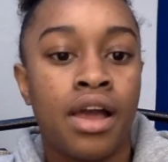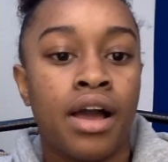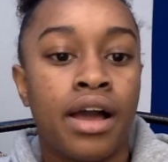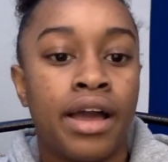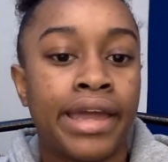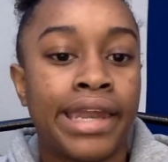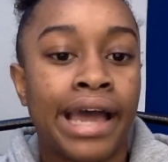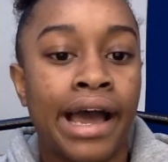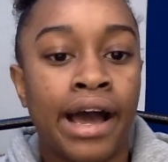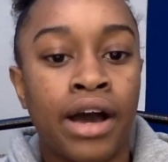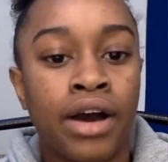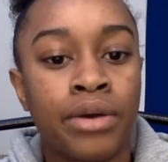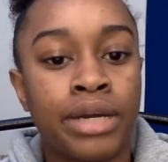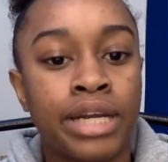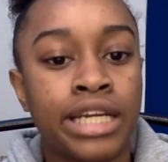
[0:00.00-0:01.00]
and
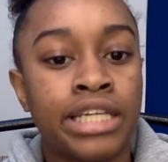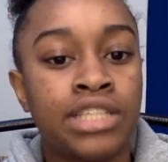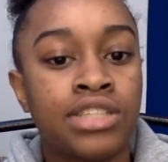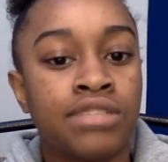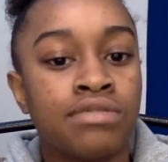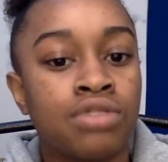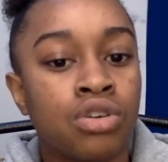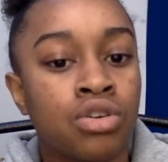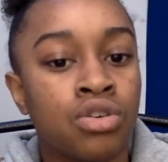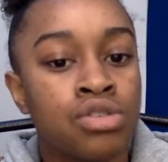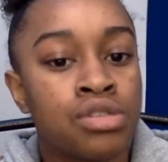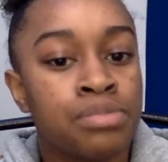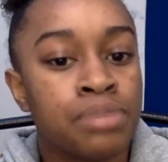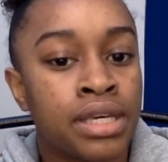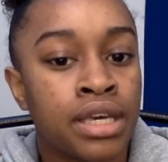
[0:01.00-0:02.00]
how each of
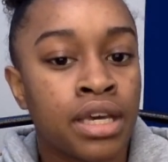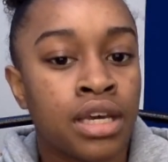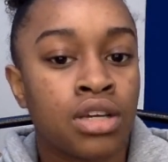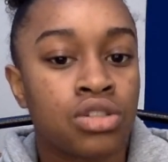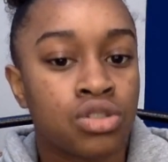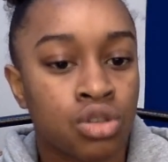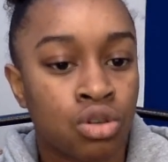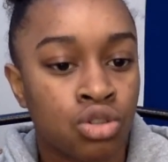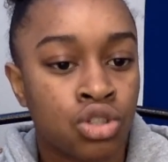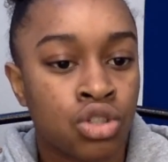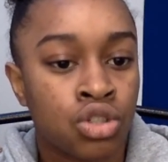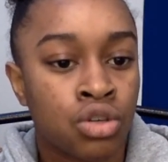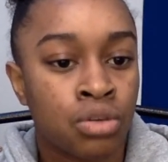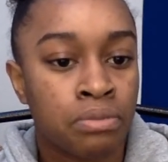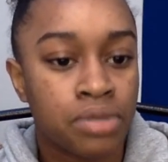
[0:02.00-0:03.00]
those, being
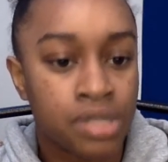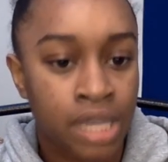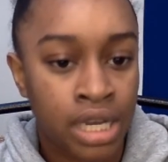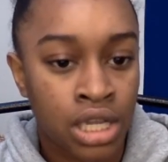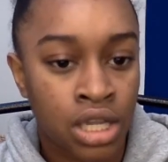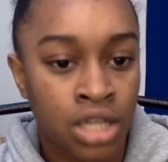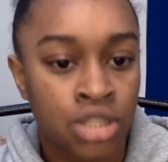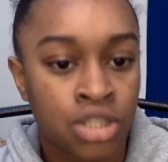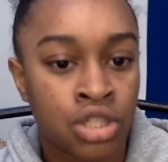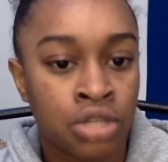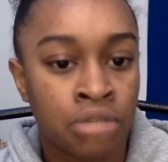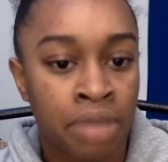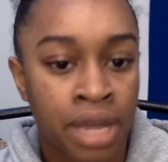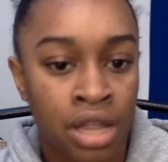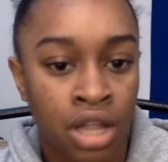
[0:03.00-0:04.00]
social, psychological, and
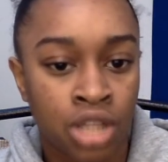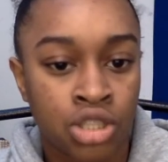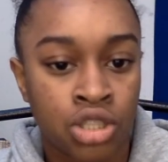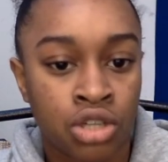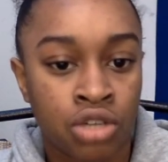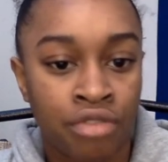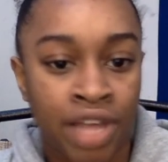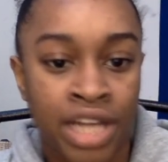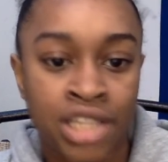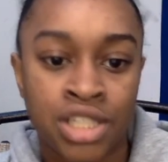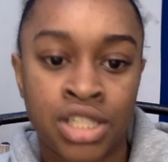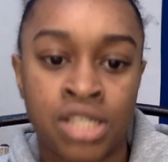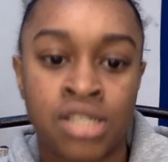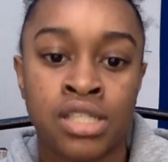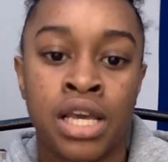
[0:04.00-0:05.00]
biological
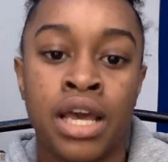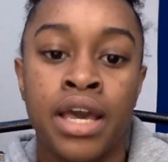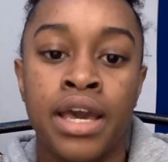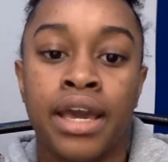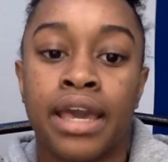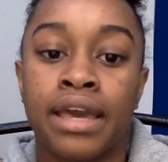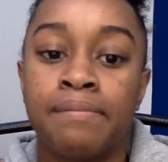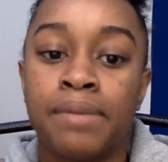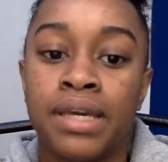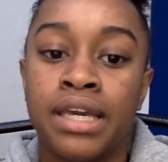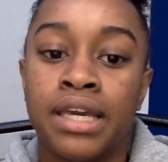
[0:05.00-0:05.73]
factors, can